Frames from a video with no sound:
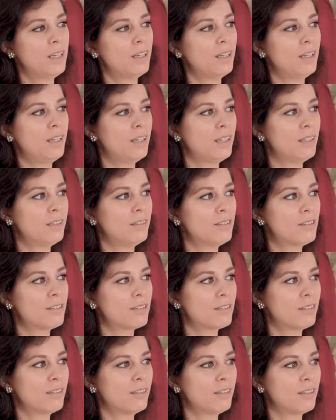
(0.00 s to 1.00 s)
And
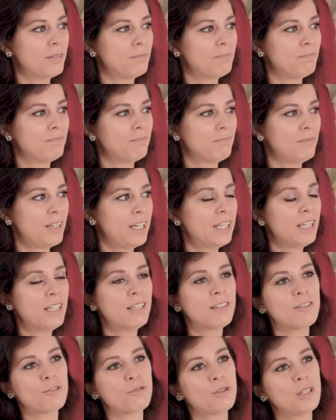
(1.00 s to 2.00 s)
I
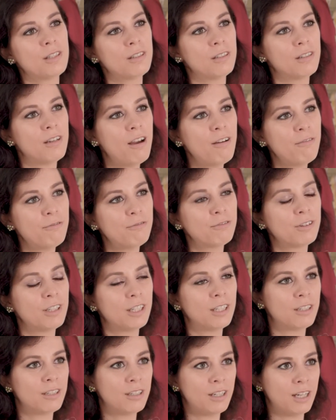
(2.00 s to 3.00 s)
can't stress enough
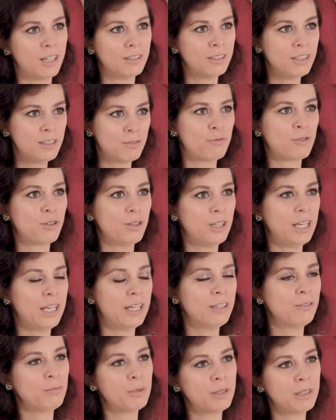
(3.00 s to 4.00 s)
that, at least for the
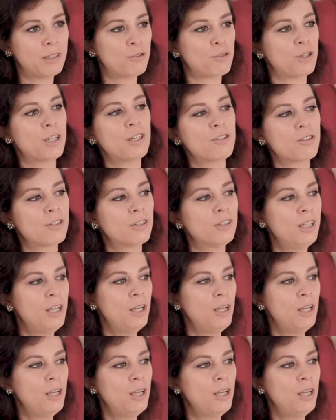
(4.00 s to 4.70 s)
anal penetration,